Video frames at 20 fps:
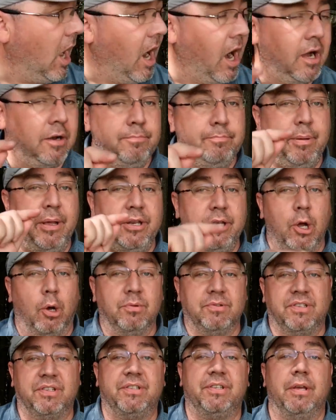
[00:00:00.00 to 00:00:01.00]

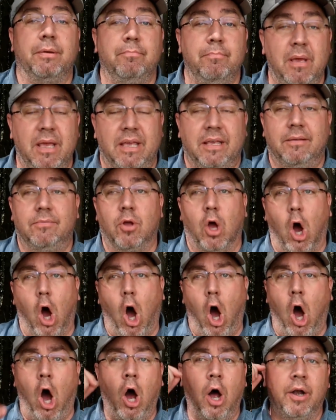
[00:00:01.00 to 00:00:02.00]
Unbeknownst to me,
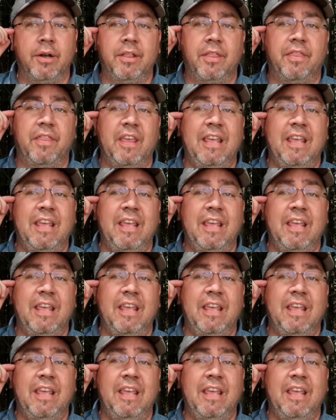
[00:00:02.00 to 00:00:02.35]
on